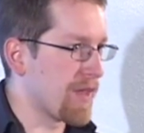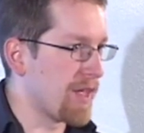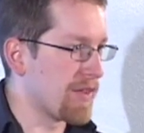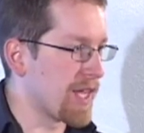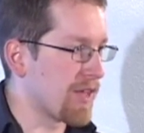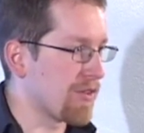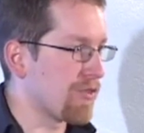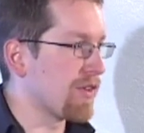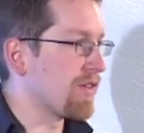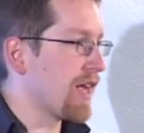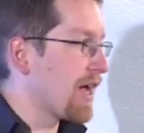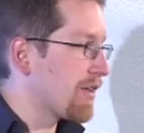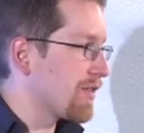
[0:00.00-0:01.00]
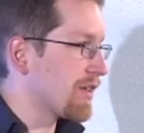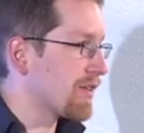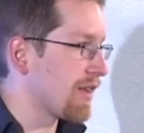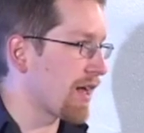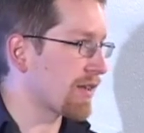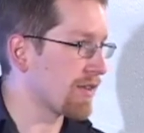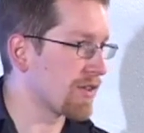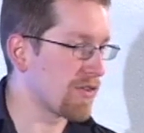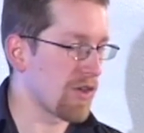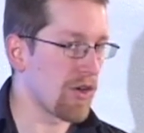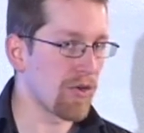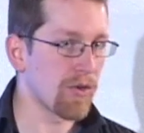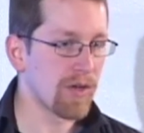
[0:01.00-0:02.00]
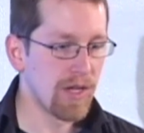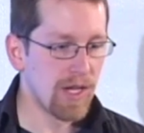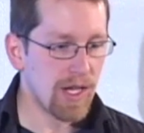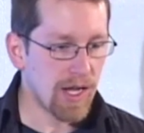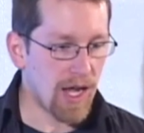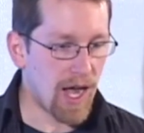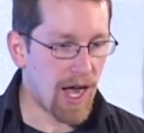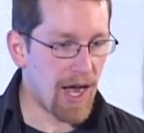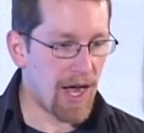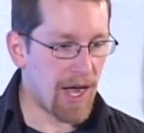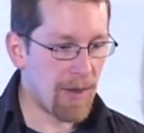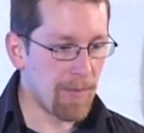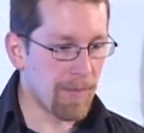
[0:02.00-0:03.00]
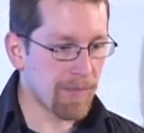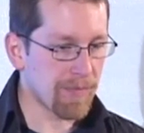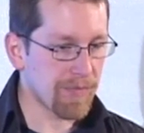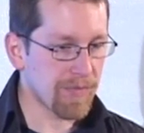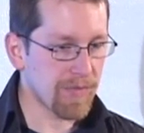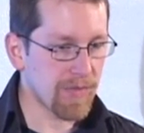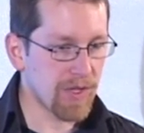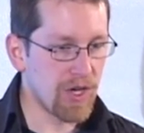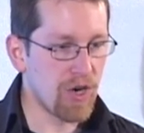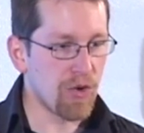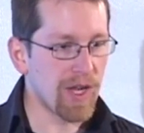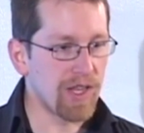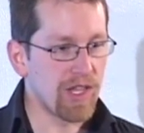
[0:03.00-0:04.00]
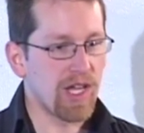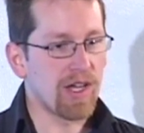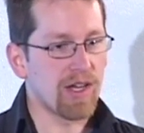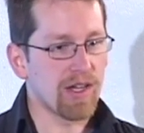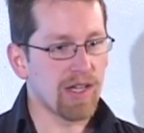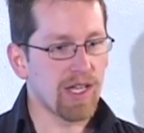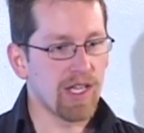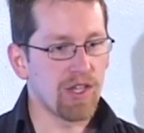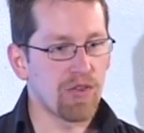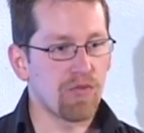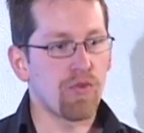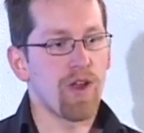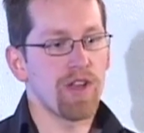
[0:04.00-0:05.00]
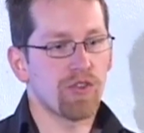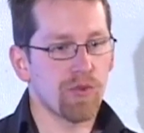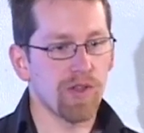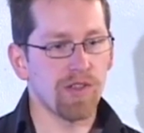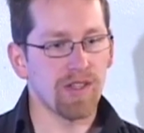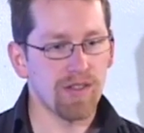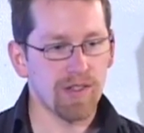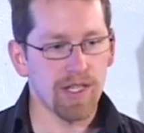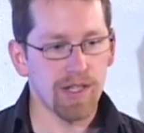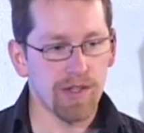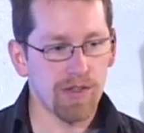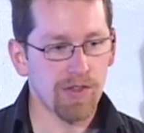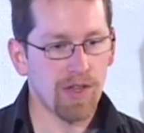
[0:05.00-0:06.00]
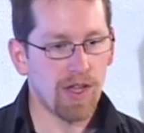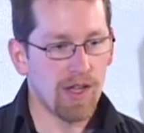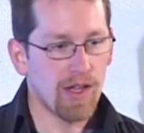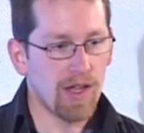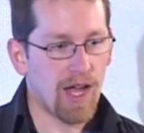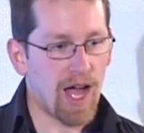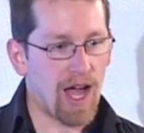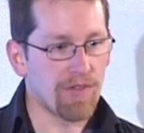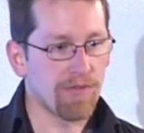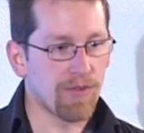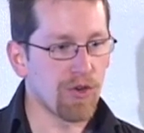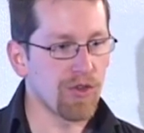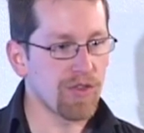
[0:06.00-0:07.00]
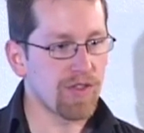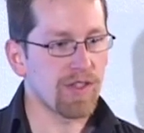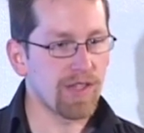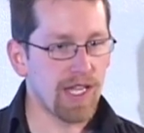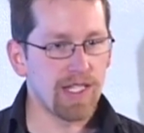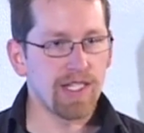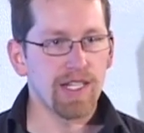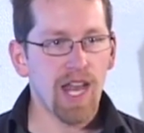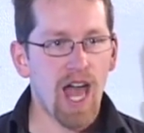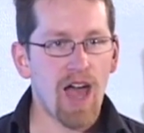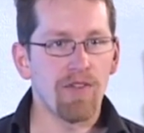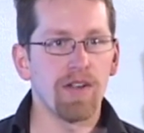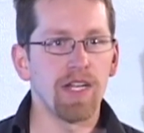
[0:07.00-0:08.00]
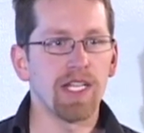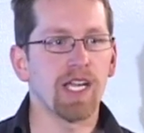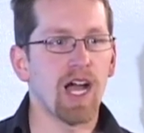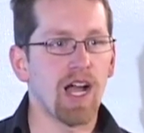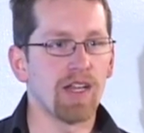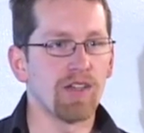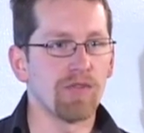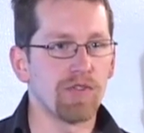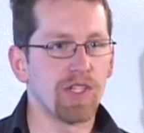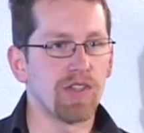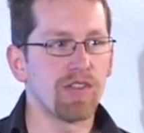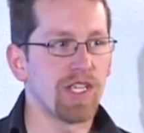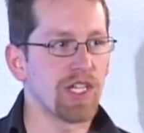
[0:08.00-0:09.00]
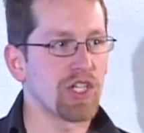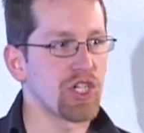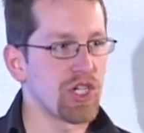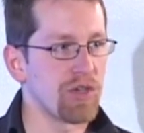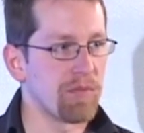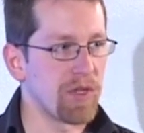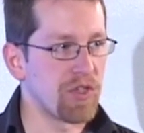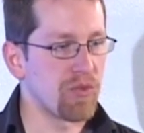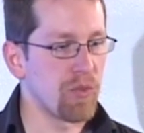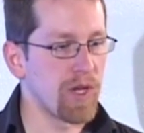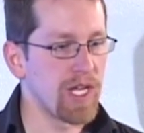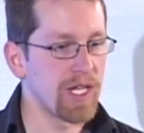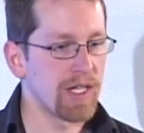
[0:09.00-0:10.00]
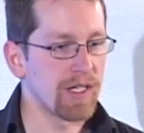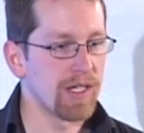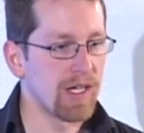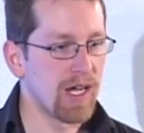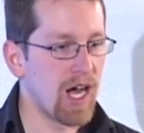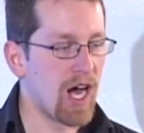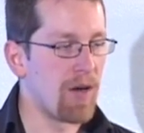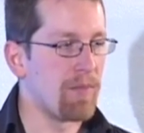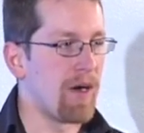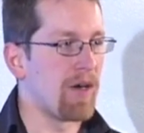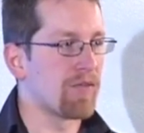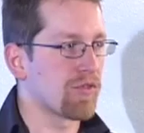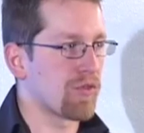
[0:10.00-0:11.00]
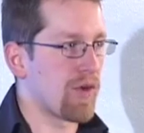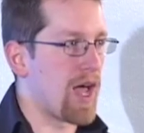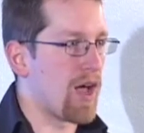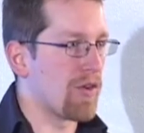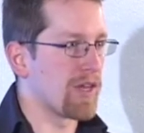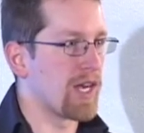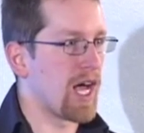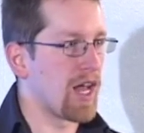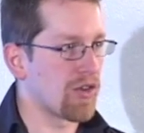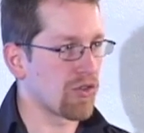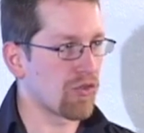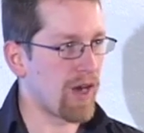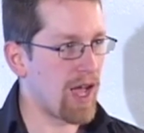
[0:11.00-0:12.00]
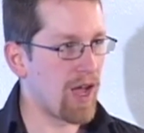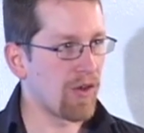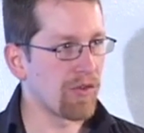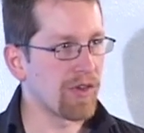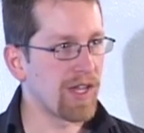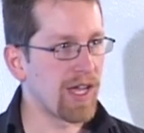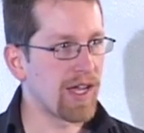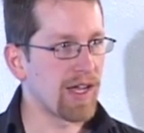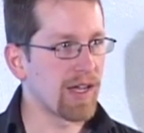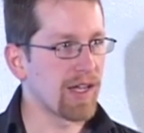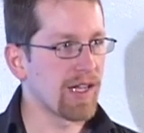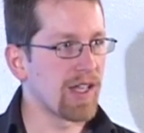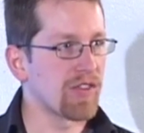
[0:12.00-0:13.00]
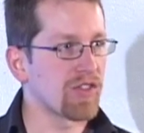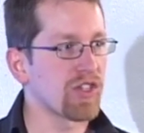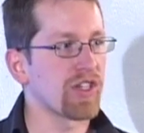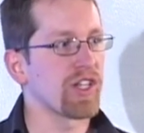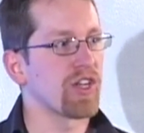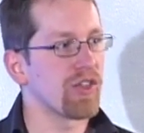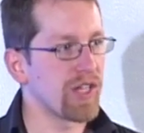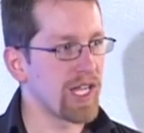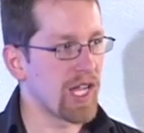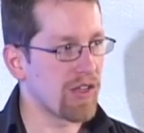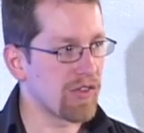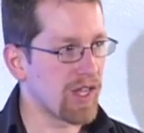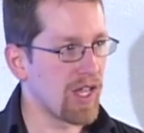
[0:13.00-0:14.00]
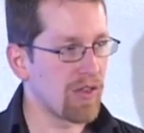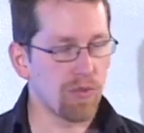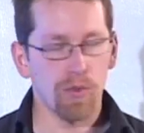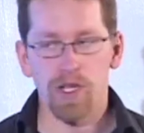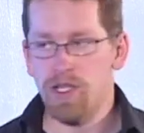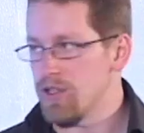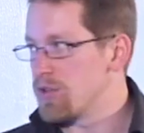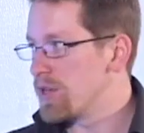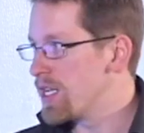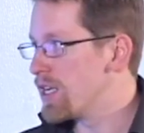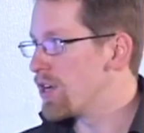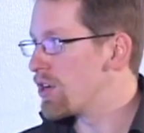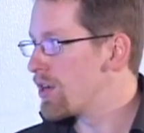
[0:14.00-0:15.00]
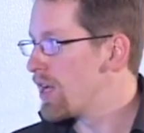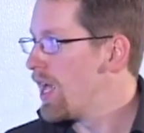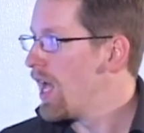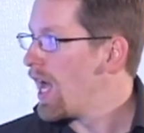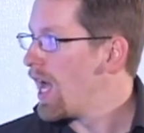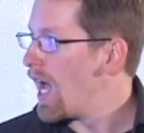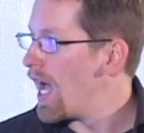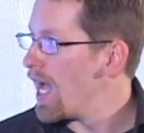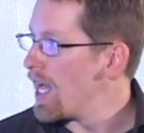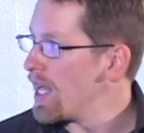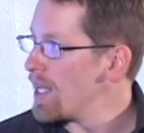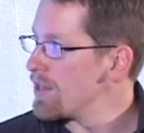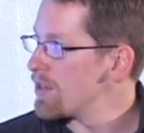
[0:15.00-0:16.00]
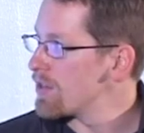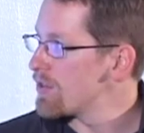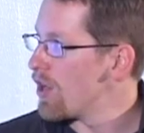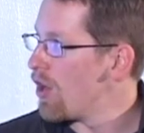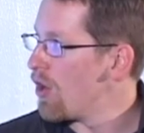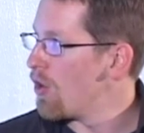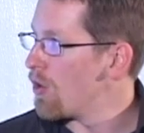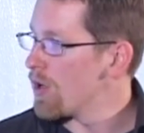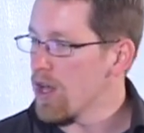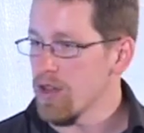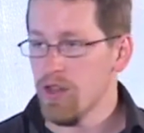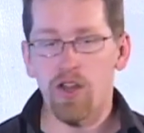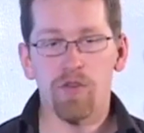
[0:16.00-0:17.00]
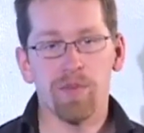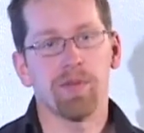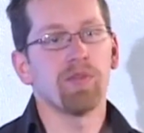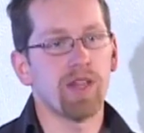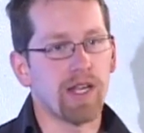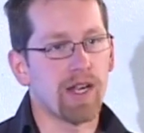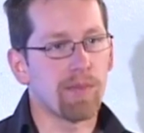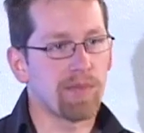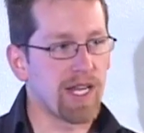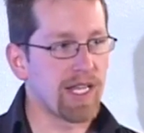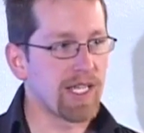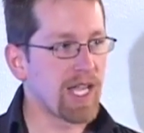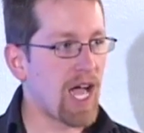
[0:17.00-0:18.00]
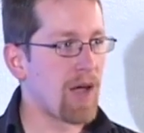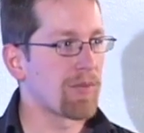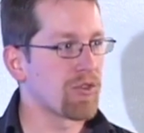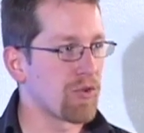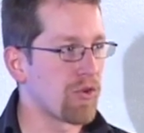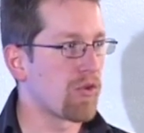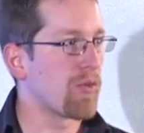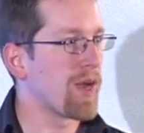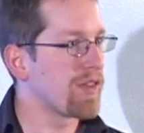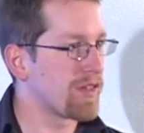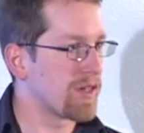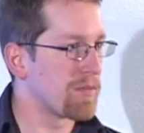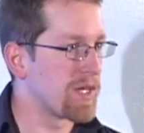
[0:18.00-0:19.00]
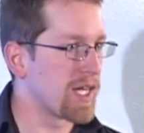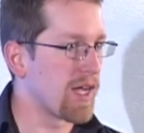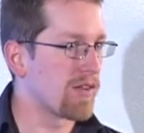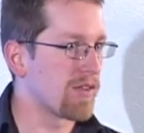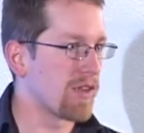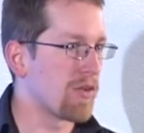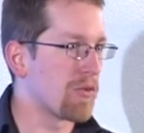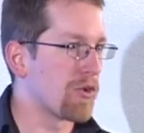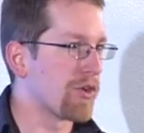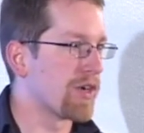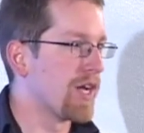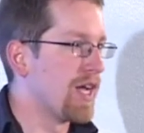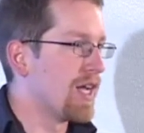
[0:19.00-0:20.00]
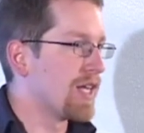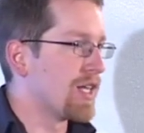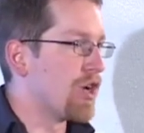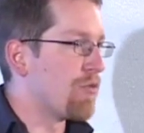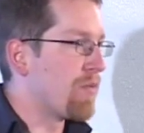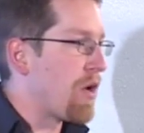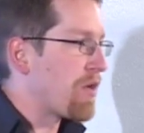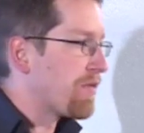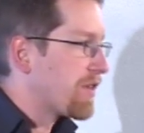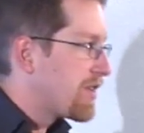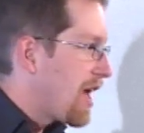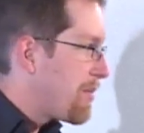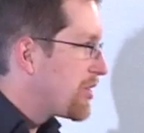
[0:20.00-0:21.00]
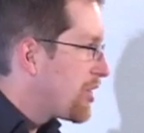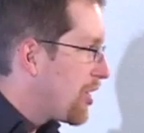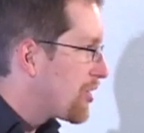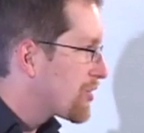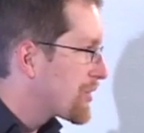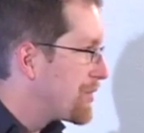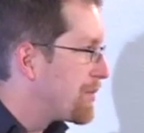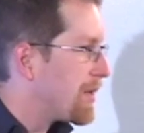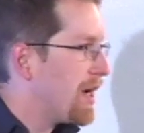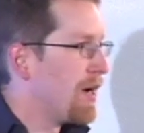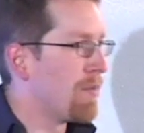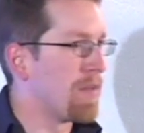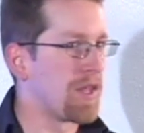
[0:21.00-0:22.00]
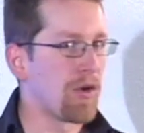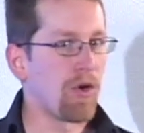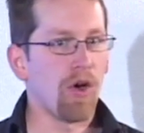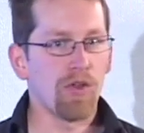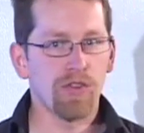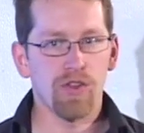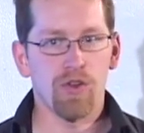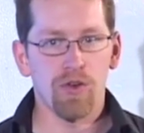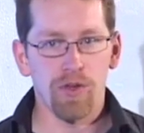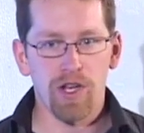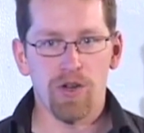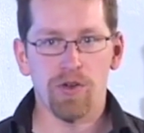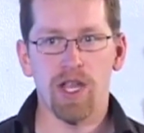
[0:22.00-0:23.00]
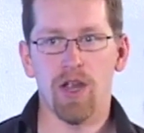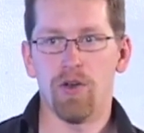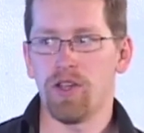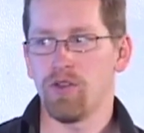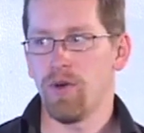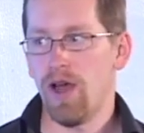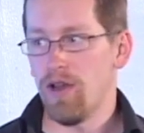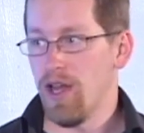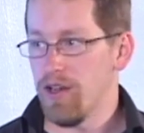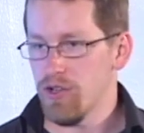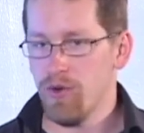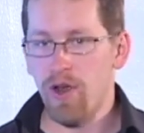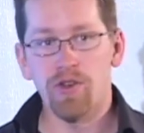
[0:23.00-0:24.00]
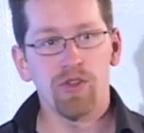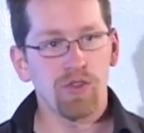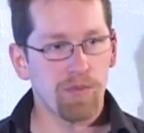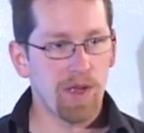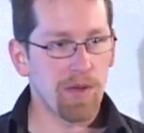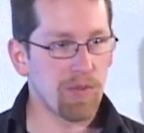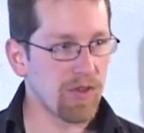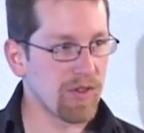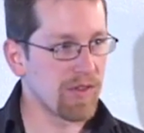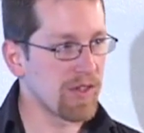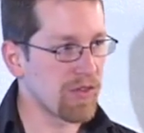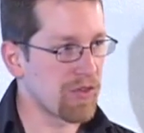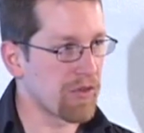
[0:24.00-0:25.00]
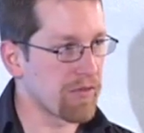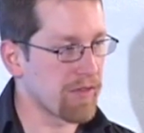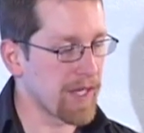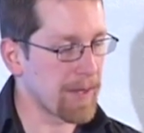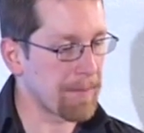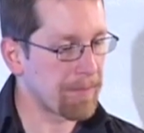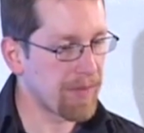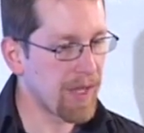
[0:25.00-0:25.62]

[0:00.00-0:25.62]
And the answer is yes, exactly so. Um, you know, in the, in the French resistance, at first they didn't have any kind of distinction between above ground and underground uh, as clearly as, as we do here. And so a lot of people ended up getting captured or arrested because they were, you know, part of a sabotage group, but they were also, you know, carrying around underground newspapers and this sort of thing.